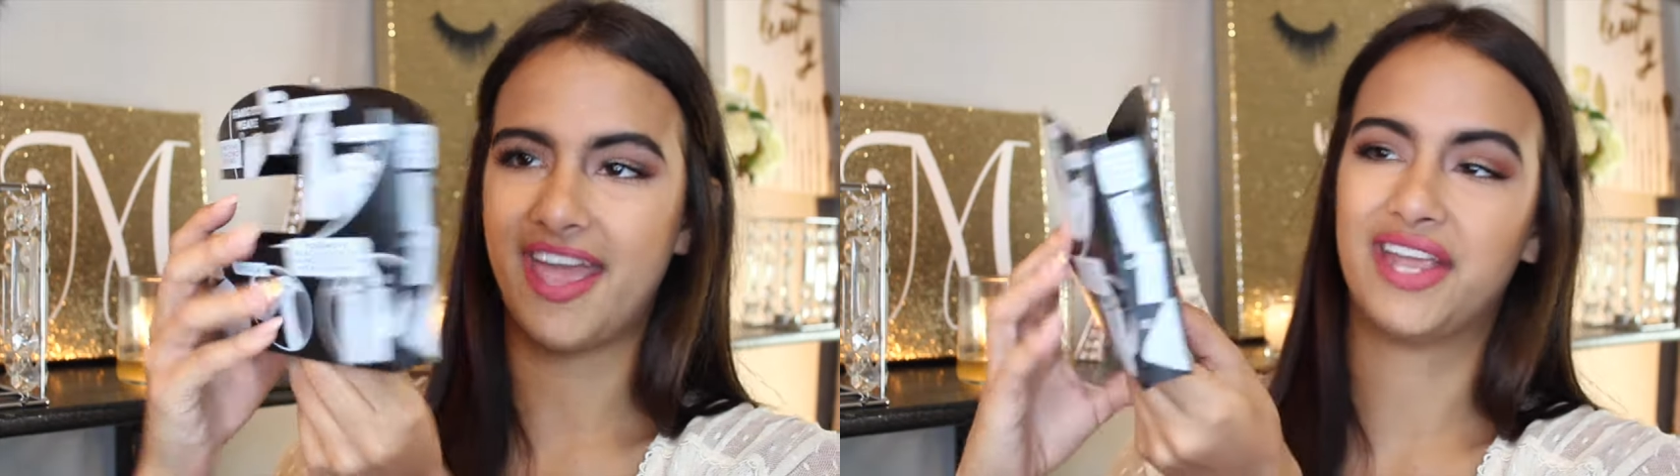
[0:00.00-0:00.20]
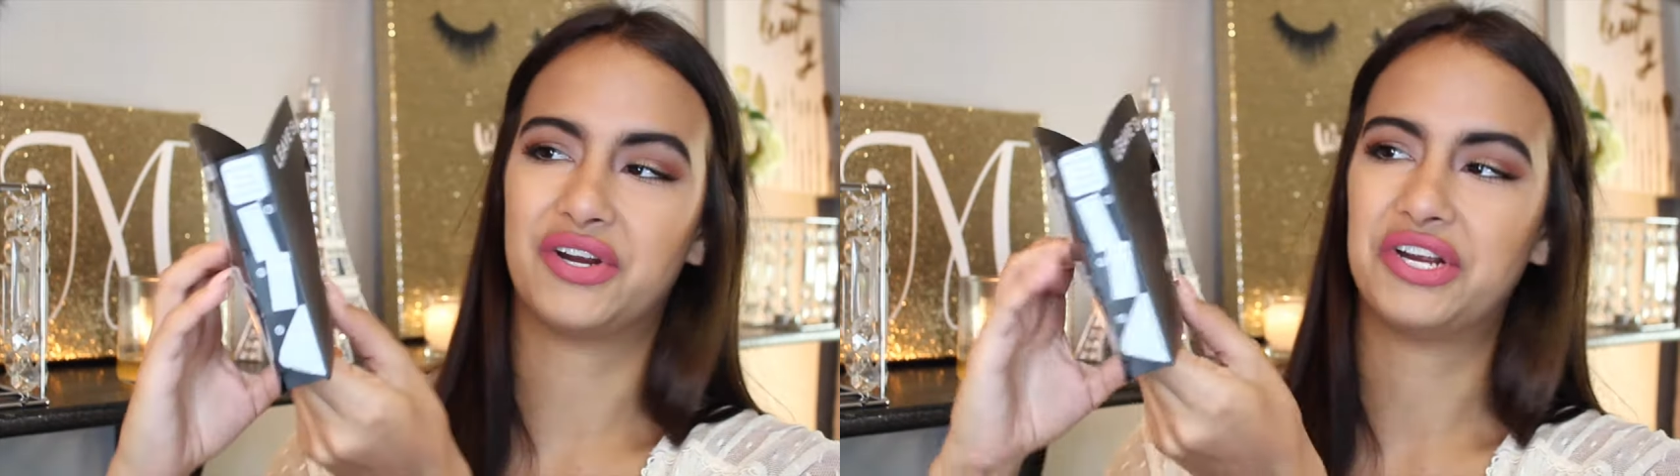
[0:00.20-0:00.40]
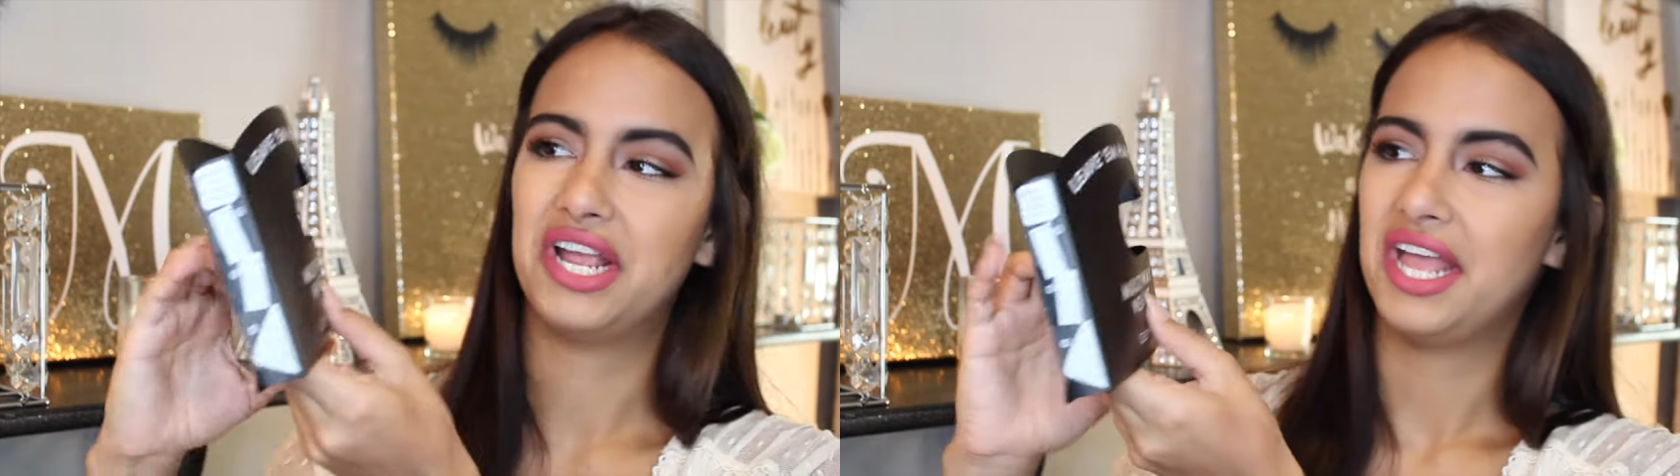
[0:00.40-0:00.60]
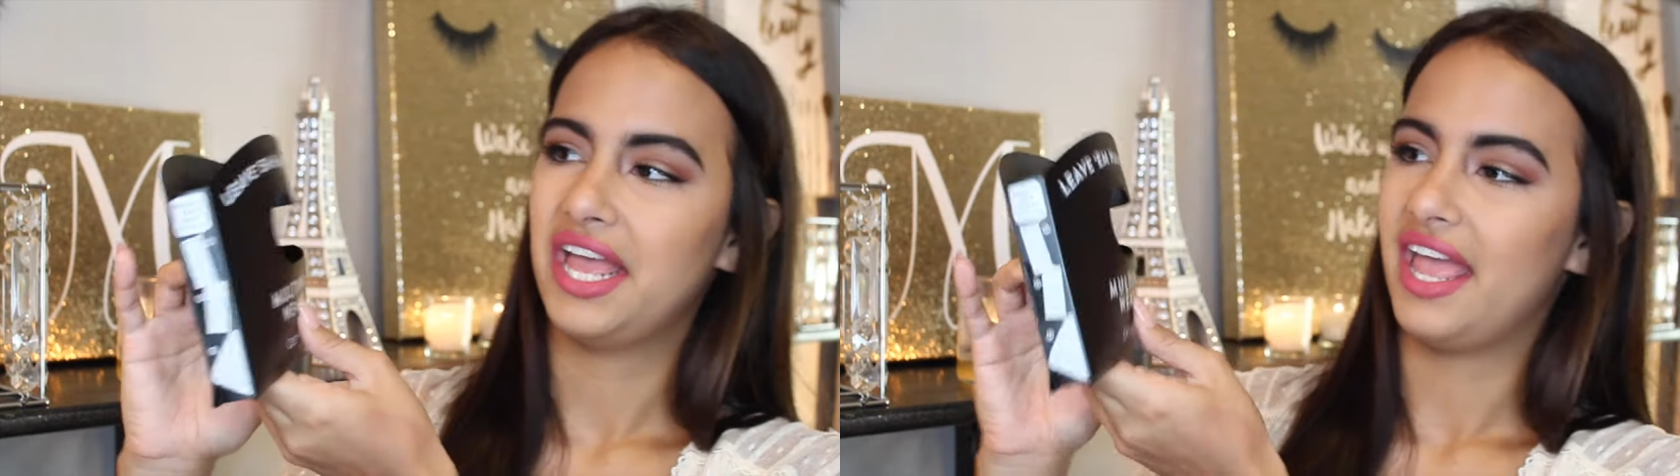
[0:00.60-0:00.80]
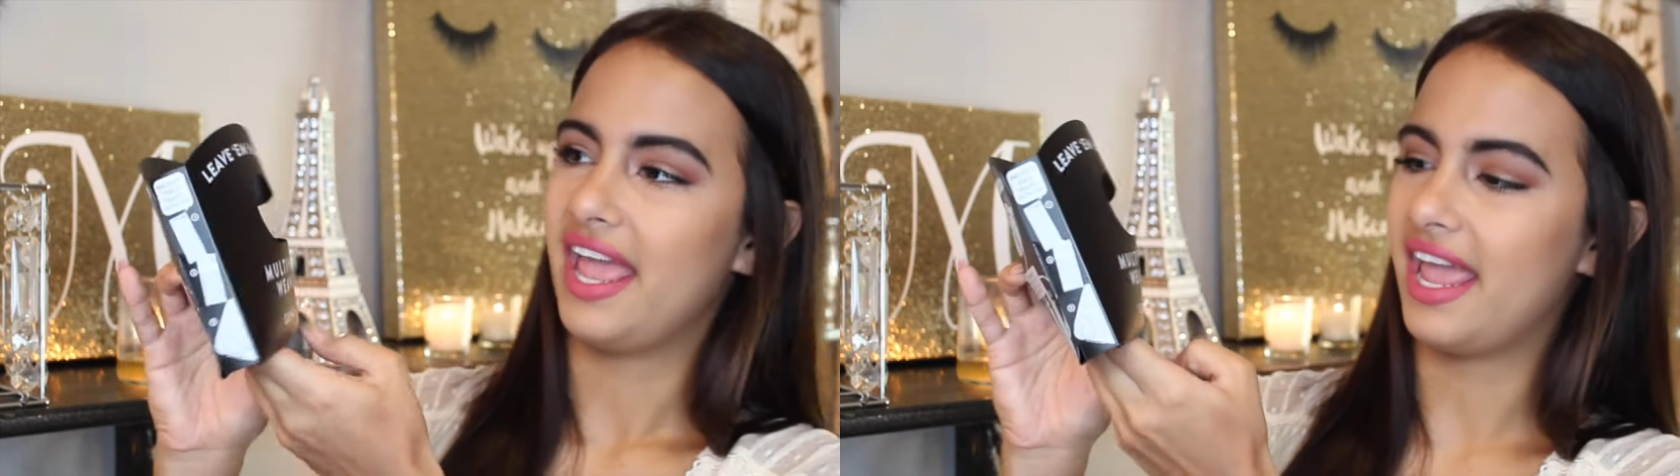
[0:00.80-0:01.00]
hanger,
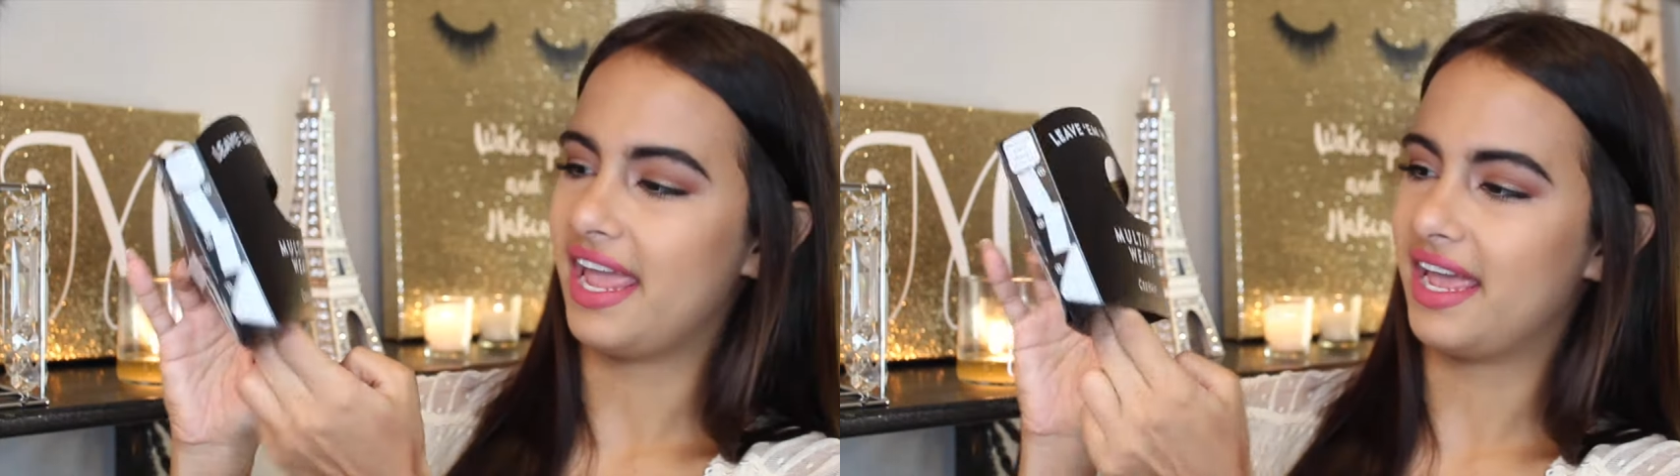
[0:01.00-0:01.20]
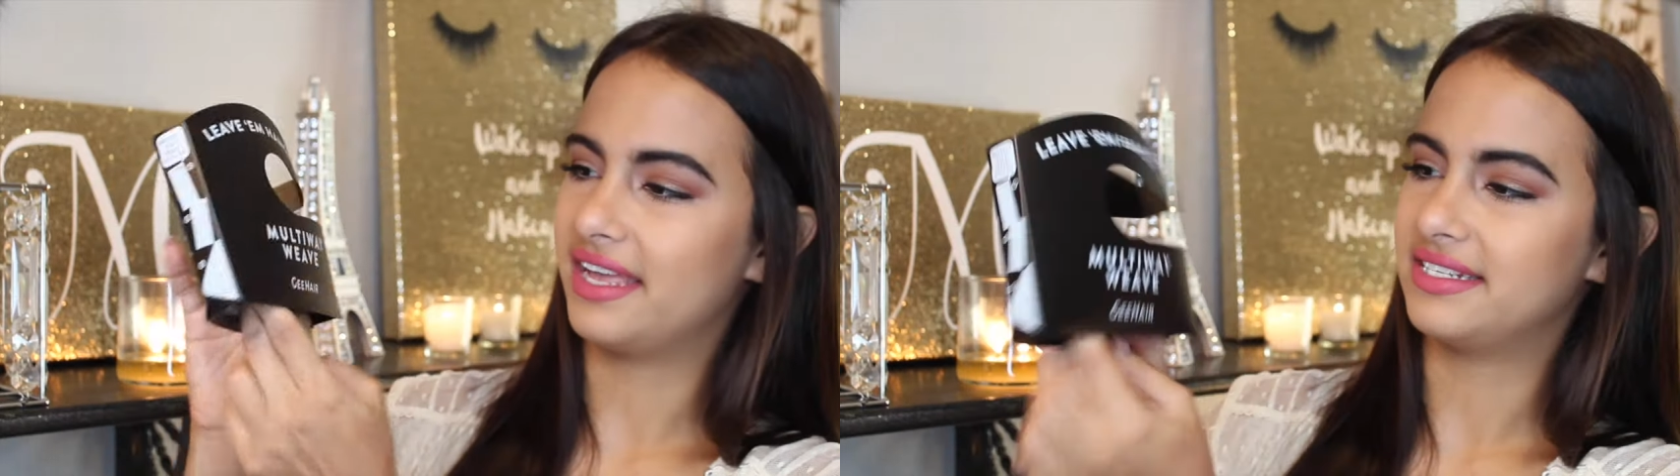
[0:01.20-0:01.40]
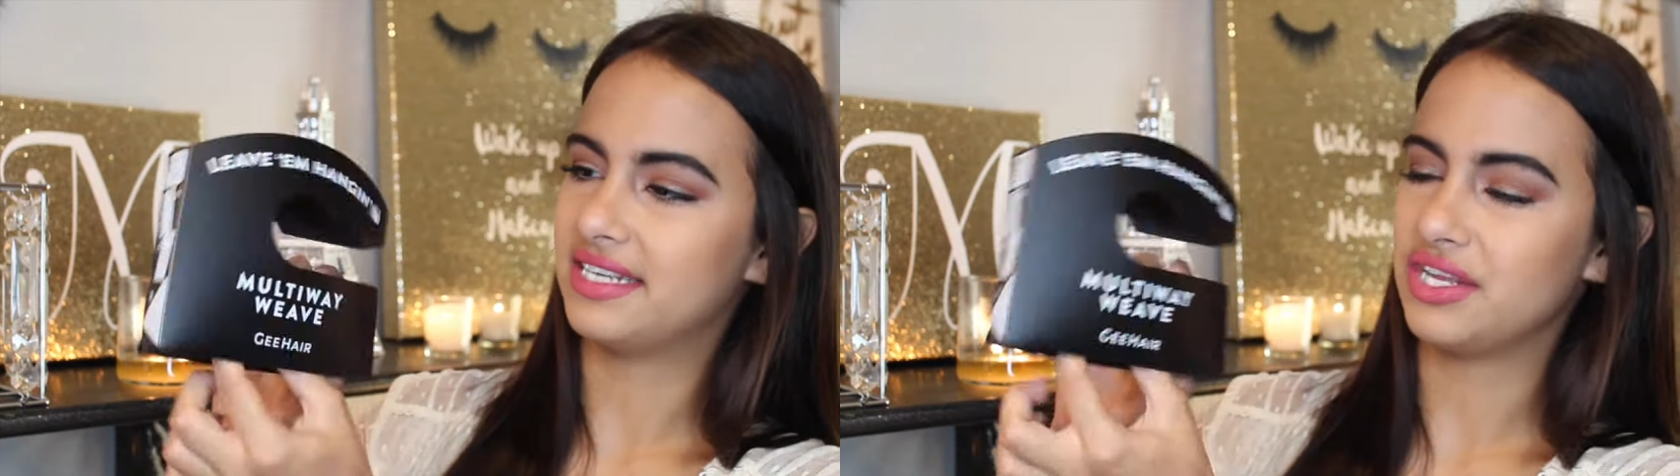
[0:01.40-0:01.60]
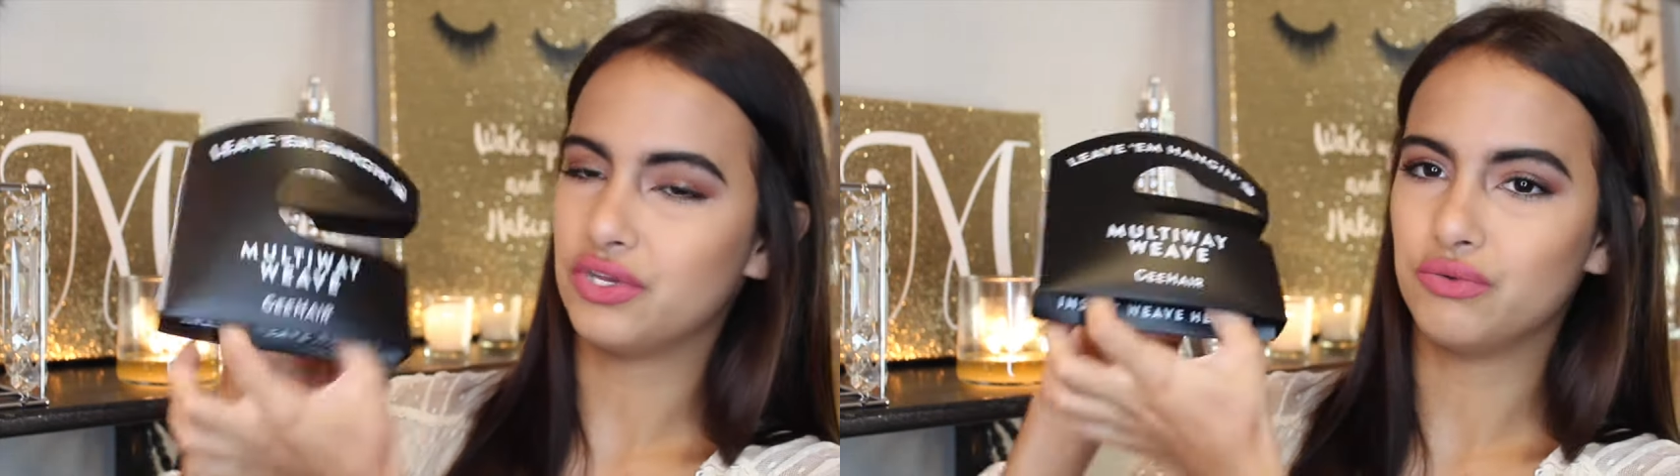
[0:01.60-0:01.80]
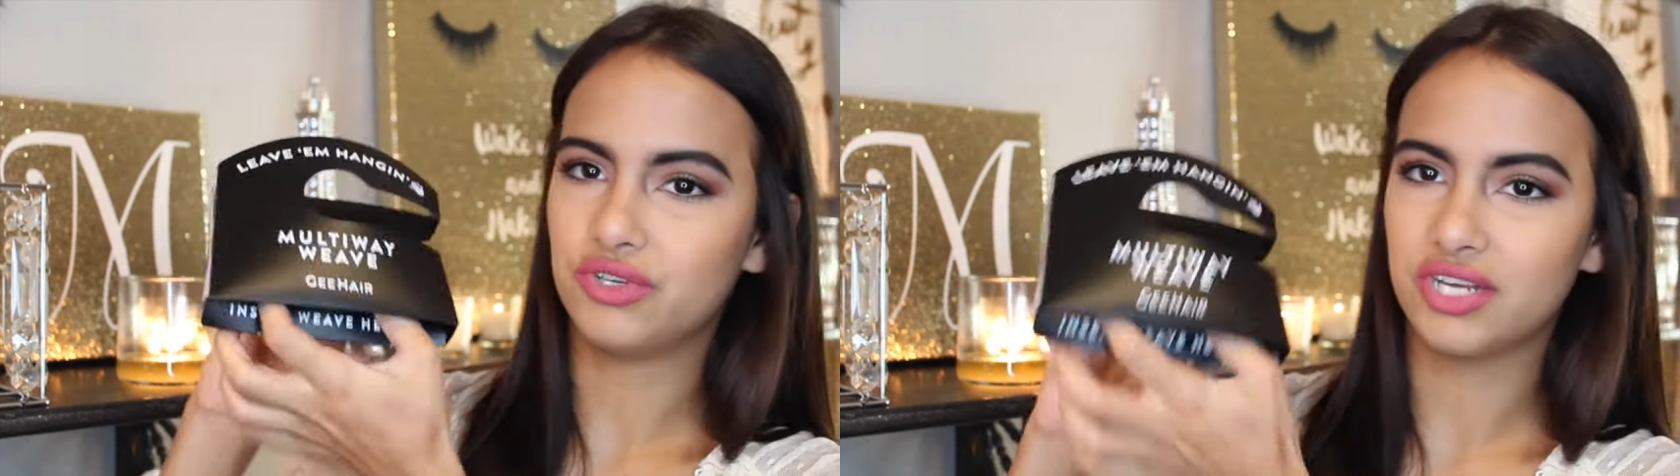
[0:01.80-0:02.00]
and you